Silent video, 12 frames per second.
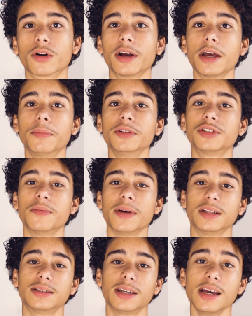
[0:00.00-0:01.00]
are able to
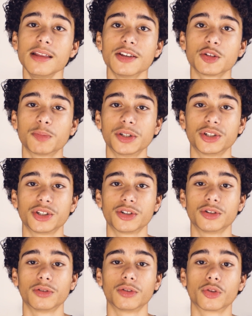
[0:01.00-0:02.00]
maintain this
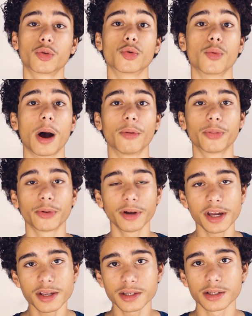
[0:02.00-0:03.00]
position throughout the
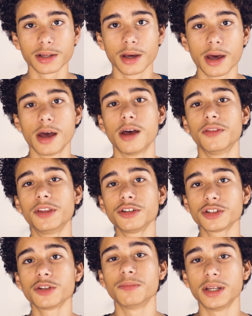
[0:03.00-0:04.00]
race, this
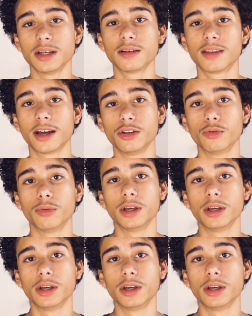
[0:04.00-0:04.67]
could mean that you